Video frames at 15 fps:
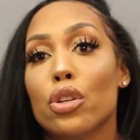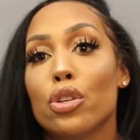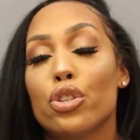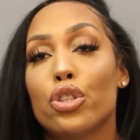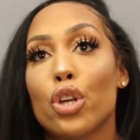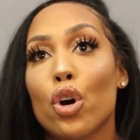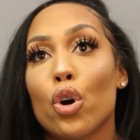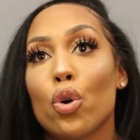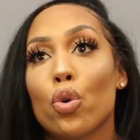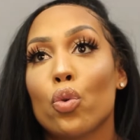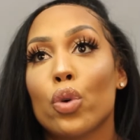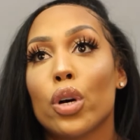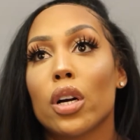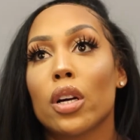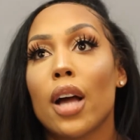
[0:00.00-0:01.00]

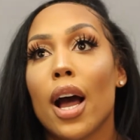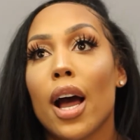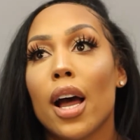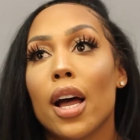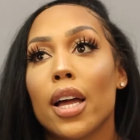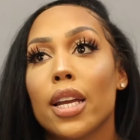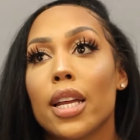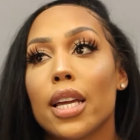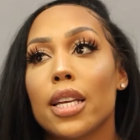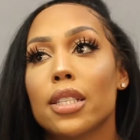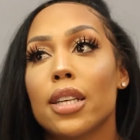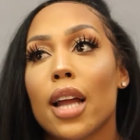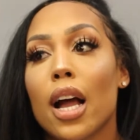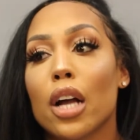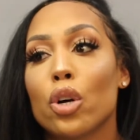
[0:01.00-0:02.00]
So God is
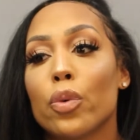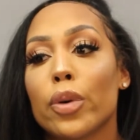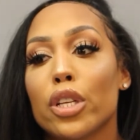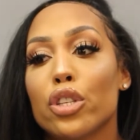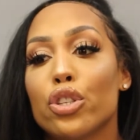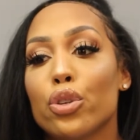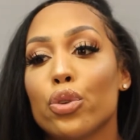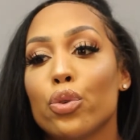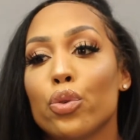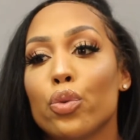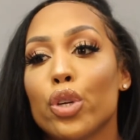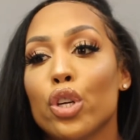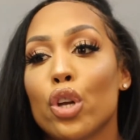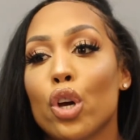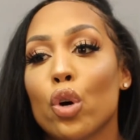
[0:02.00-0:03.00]
not going to,
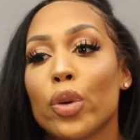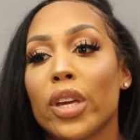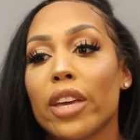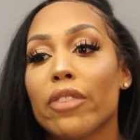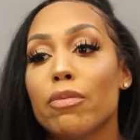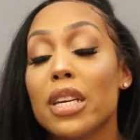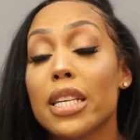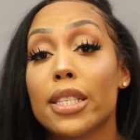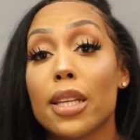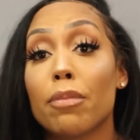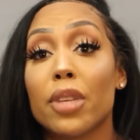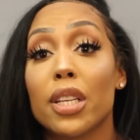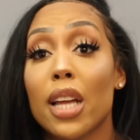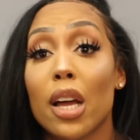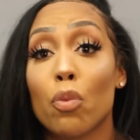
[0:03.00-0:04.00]
you know, give me
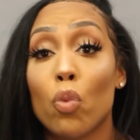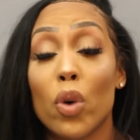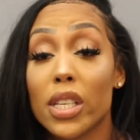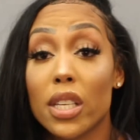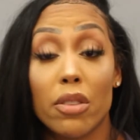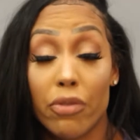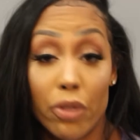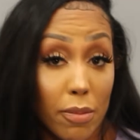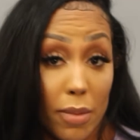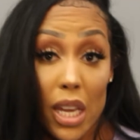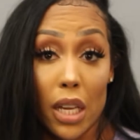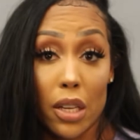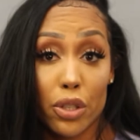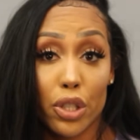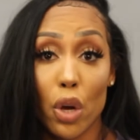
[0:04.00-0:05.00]
something that wasn't for
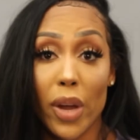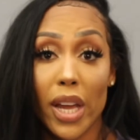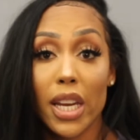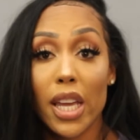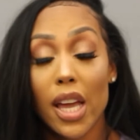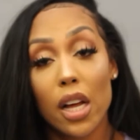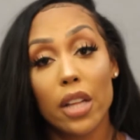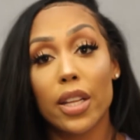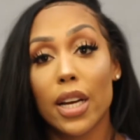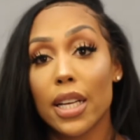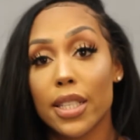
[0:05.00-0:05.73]
me. So any L that I